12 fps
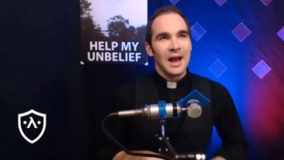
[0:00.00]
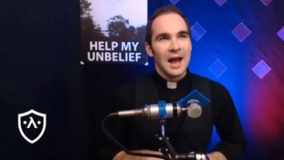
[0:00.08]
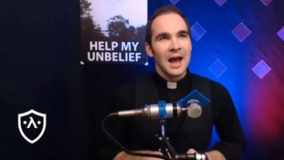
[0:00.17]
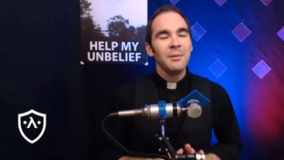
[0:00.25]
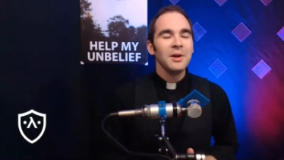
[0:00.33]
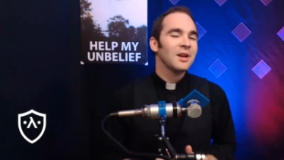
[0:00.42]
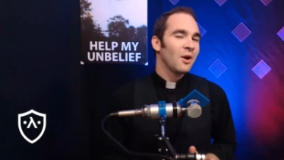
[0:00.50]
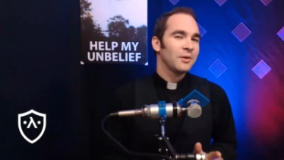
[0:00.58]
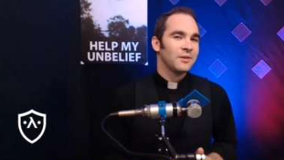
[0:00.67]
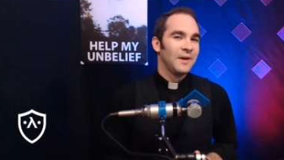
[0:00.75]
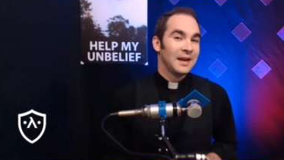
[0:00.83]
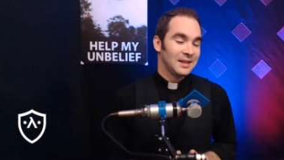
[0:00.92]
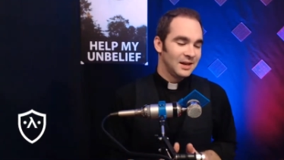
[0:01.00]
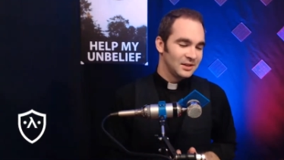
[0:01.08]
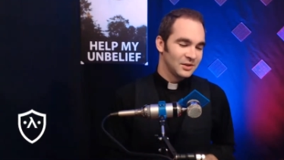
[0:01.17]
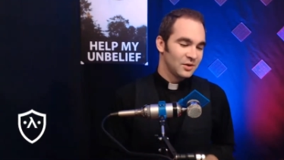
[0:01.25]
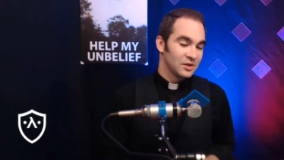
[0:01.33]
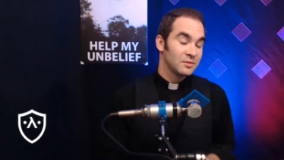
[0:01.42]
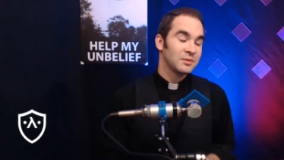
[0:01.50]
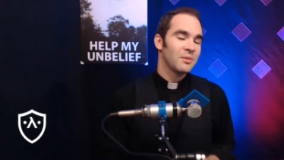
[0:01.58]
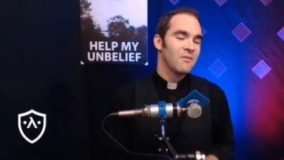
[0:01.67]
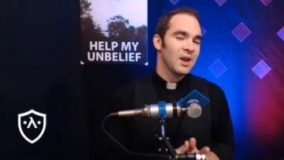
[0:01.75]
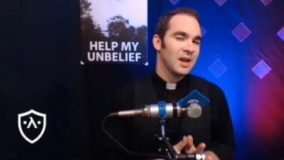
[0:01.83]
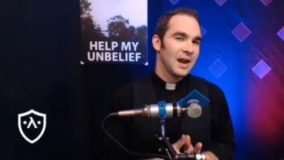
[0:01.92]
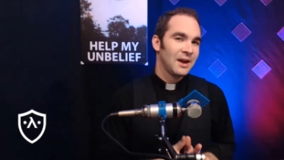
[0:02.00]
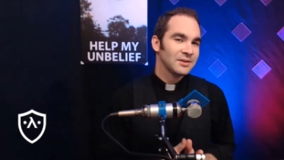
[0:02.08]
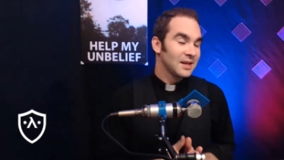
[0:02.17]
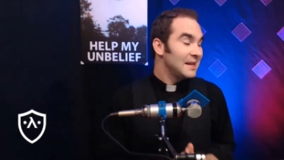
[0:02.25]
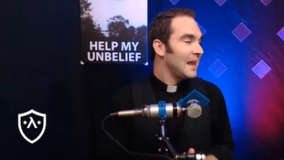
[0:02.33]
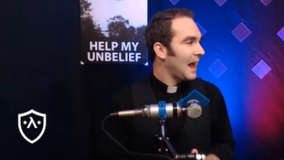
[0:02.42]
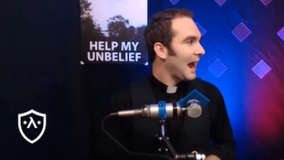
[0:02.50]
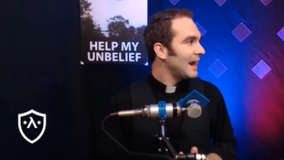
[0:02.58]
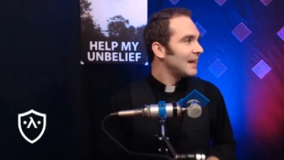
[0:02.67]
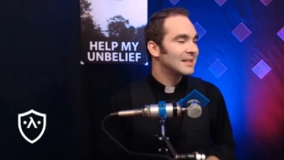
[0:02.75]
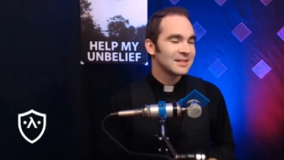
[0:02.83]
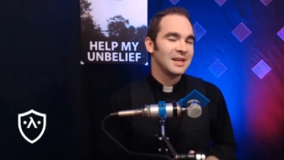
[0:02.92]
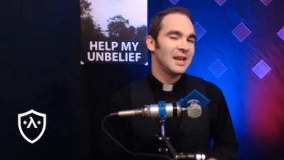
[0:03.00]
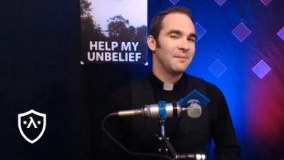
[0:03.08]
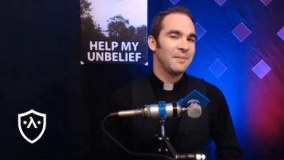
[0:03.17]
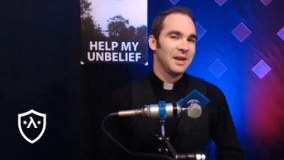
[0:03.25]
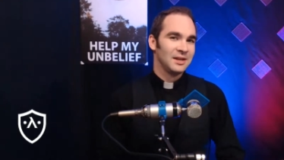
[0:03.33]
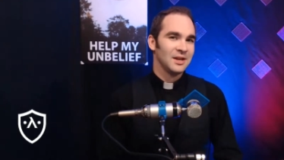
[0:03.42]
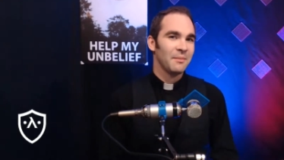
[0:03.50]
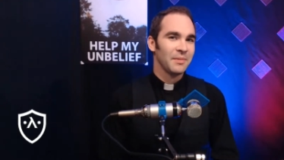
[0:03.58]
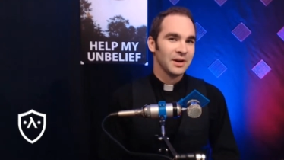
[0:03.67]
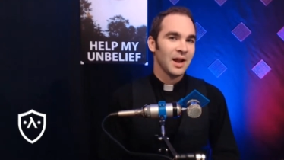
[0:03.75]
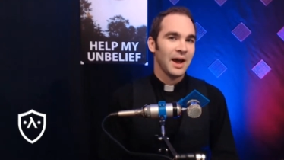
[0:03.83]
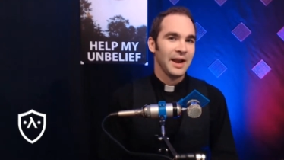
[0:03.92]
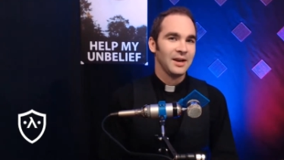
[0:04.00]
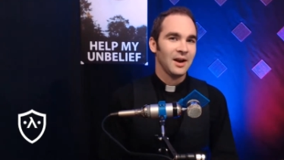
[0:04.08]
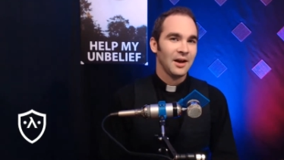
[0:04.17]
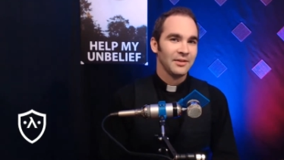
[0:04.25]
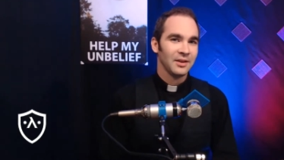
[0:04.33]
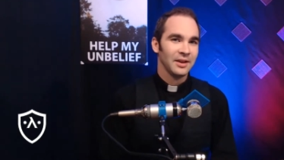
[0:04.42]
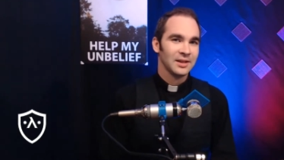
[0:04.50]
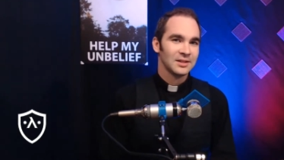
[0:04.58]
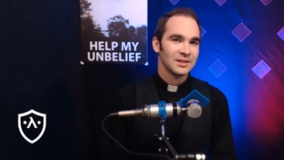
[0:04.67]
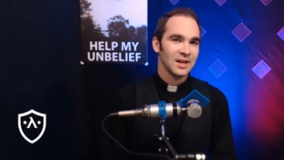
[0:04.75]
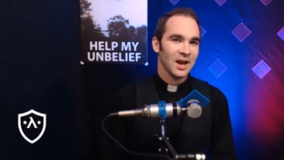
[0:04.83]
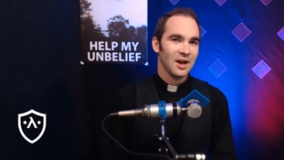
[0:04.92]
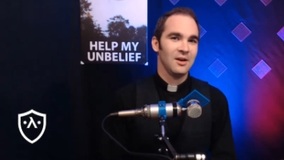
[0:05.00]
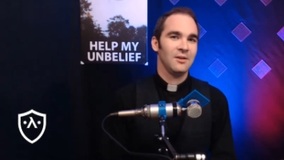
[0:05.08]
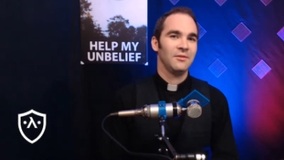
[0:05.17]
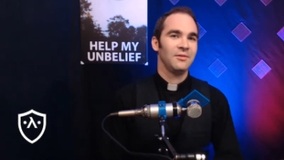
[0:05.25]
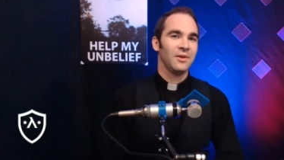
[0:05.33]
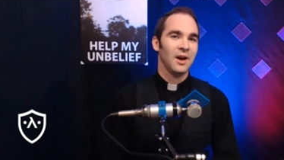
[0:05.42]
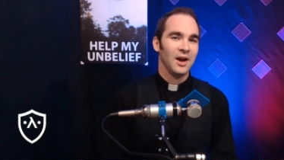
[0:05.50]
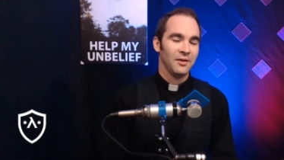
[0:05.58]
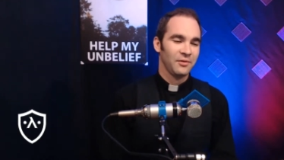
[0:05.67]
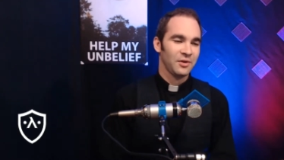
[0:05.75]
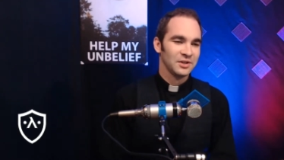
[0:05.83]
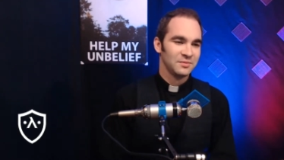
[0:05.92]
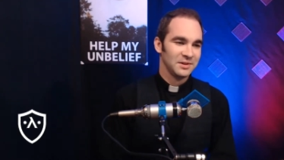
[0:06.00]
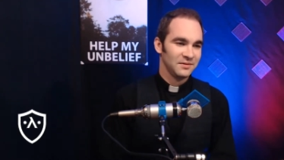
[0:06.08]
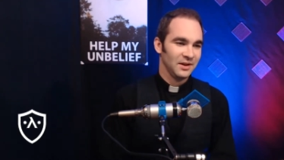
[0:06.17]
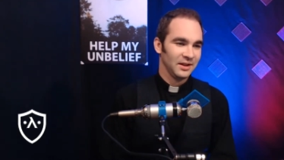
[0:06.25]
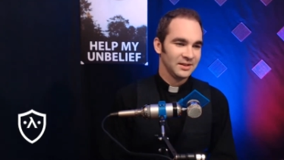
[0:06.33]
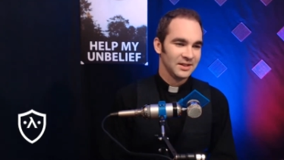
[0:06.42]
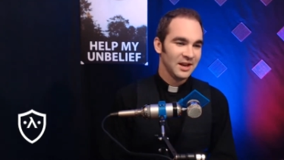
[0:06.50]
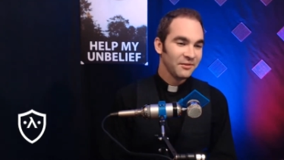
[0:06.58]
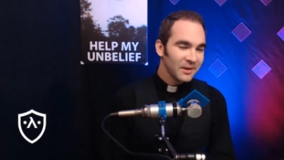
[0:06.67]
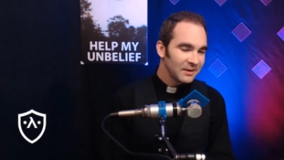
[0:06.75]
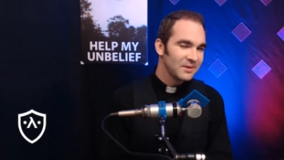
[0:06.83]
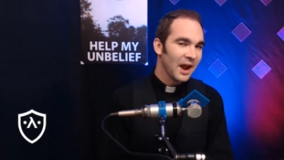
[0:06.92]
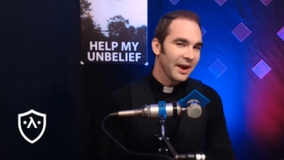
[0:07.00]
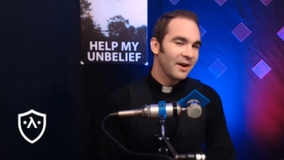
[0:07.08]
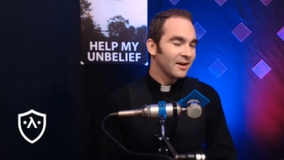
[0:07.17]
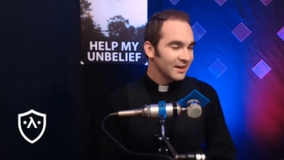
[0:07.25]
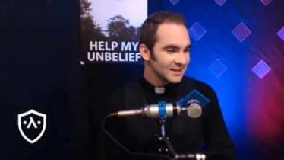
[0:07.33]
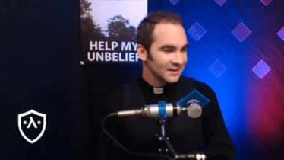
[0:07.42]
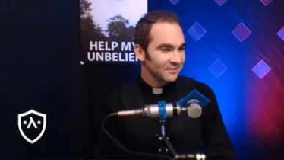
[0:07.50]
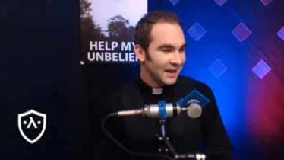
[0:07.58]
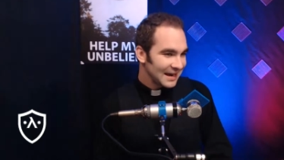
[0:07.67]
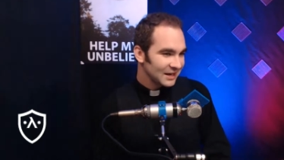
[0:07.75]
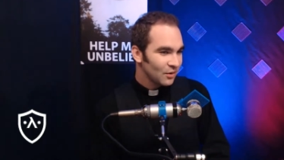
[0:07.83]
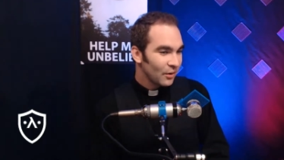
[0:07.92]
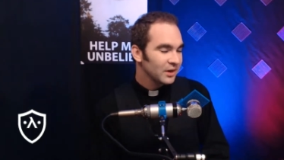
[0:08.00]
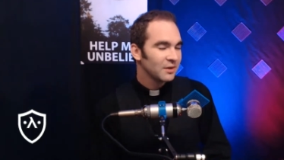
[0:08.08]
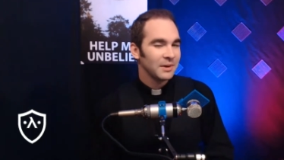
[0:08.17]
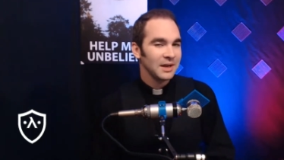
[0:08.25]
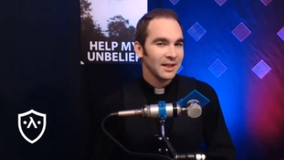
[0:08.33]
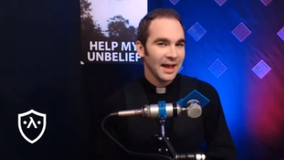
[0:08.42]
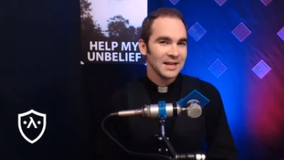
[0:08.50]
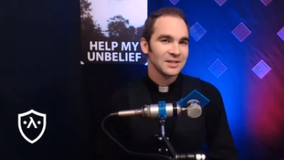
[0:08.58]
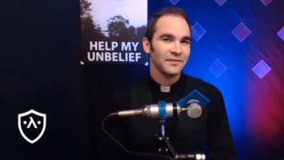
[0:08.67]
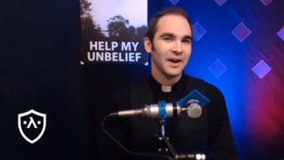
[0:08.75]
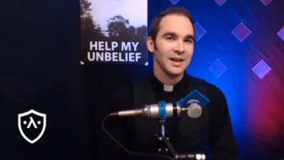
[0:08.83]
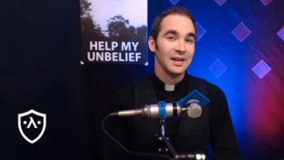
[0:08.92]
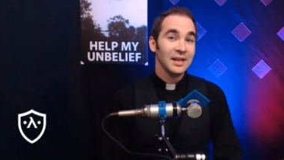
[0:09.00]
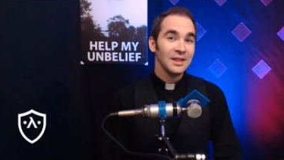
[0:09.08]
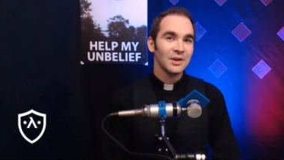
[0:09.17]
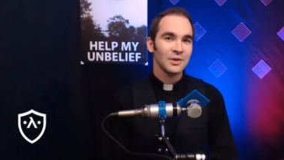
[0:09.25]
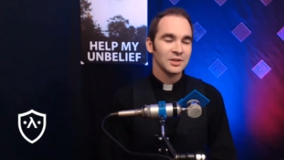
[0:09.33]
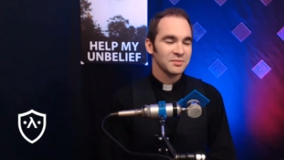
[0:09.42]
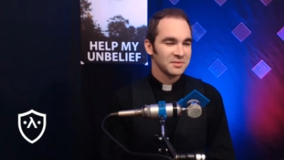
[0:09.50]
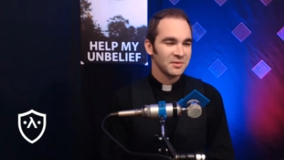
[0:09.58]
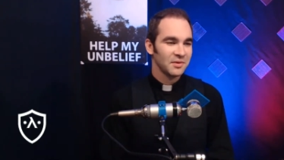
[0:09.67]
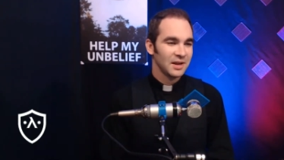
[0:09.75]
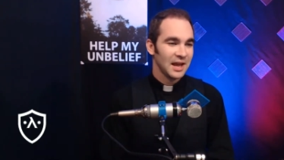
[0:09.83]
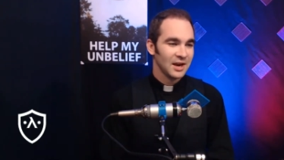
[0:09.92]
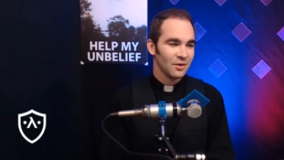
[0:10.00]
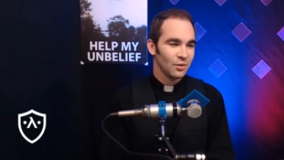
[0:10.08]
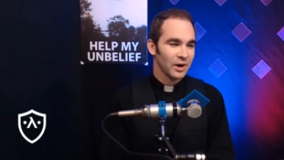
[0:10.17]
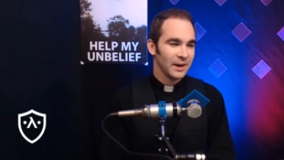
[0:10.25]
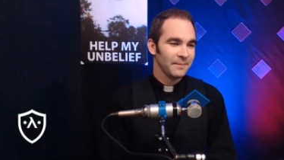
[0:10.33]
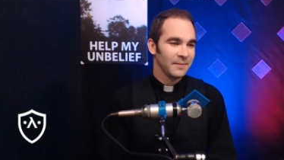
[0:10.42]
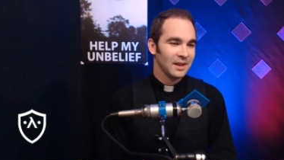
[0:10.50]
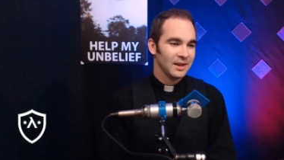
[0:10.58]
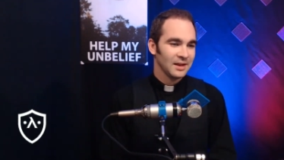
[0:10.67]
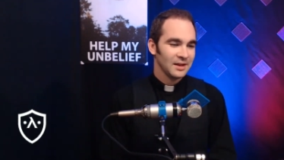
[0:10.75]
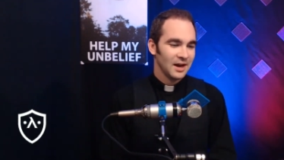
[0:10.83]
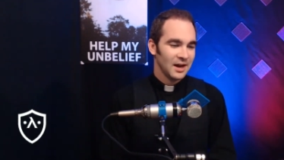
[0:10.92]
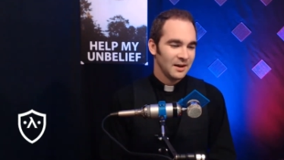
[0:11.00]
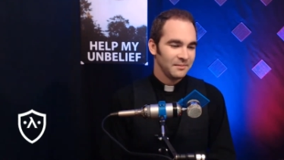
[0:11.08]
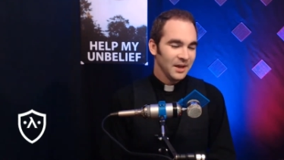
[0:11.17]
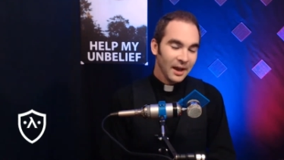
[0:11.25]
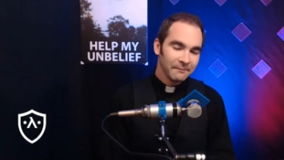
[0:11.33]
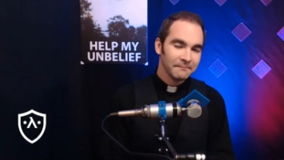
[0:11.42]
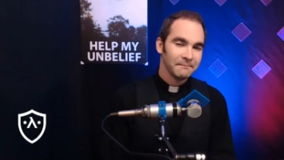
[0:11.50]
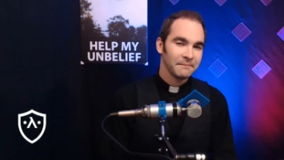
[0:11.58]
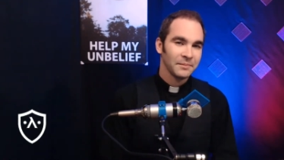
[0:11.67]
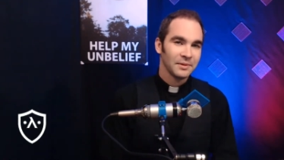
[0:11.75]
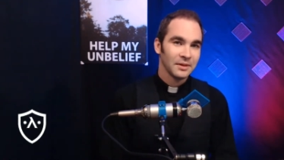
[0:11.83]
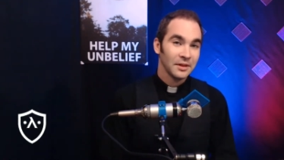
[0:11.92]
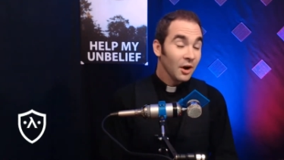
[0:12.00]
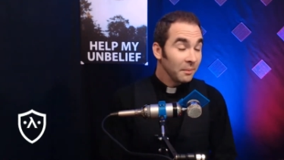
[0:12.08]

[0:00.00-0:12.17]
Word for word: I'm going to go with the fact that it is a Christmas movie, and I'll say, yeah, I can see him being number 9 on the list of Christmas villains. If Die Hard is, in fact, going to be classified in the Christmas movie category, yeah. Yeah,